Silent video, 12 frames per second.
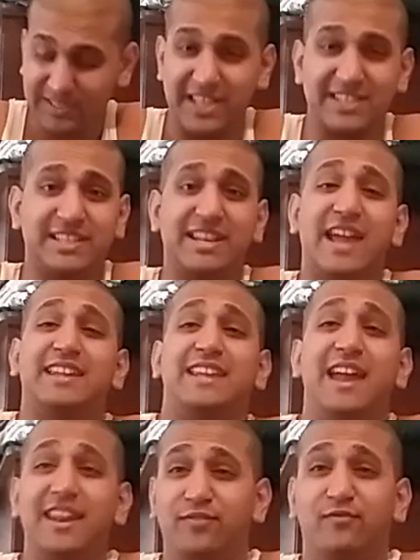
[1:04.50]
Listen, I
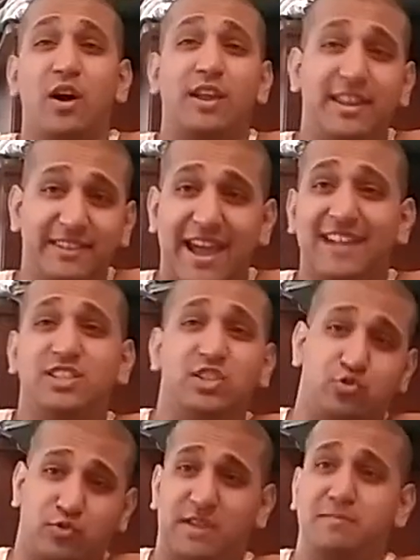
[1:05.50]
get it, fucking, that's a
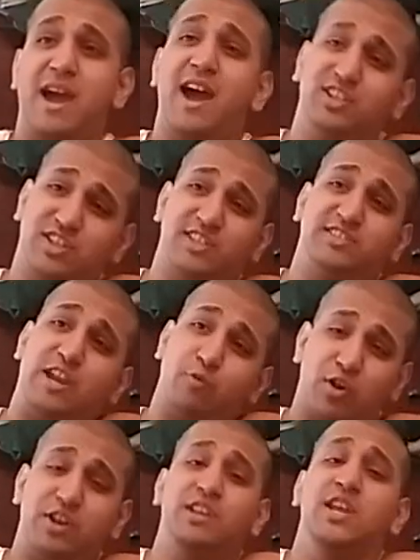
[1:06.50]
dream match, because they
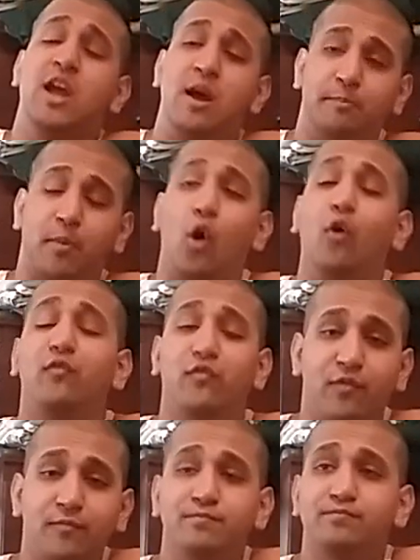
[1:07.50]
were
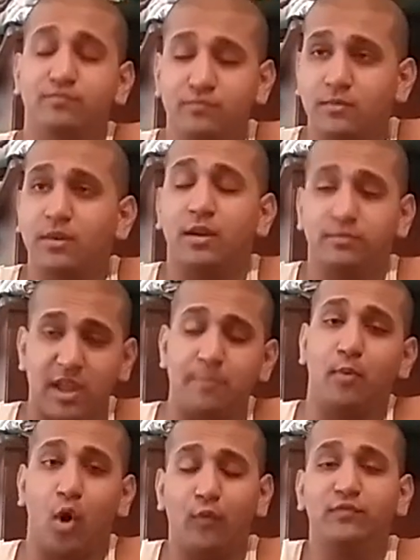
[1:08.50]
both, they
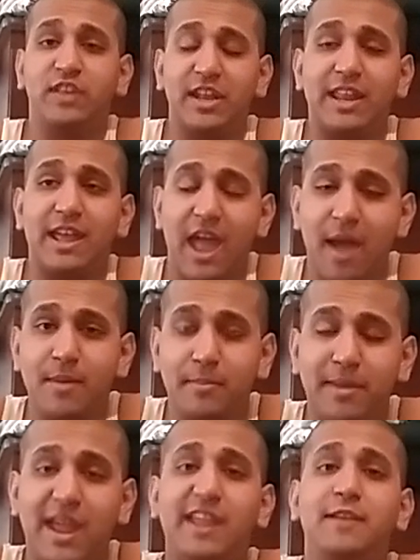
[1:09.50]
both did
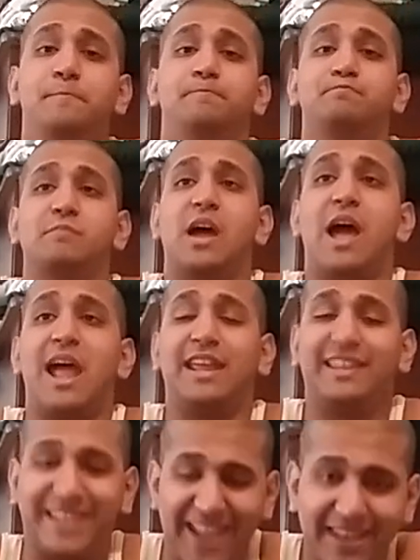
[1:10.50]
MMA,
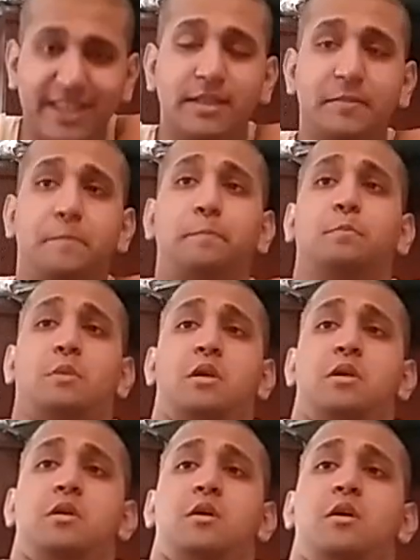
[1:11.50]
I get it,
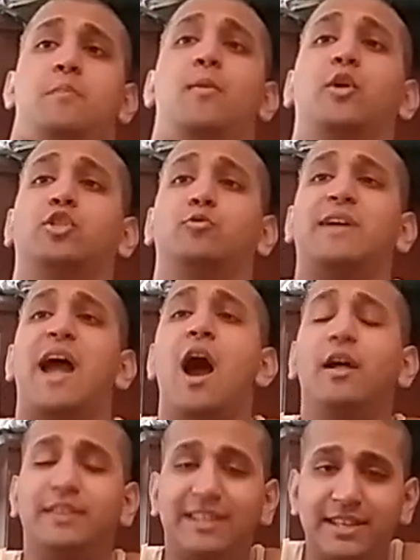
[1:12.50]
but the
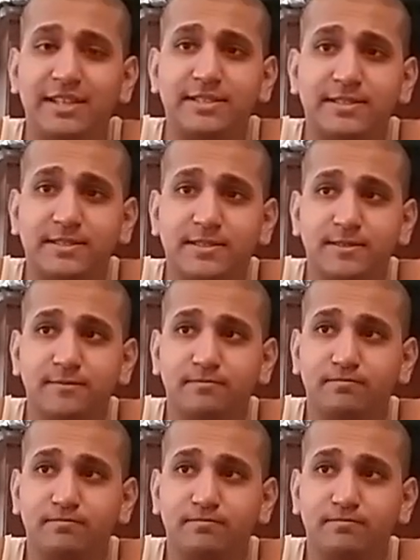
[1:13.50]
reality is,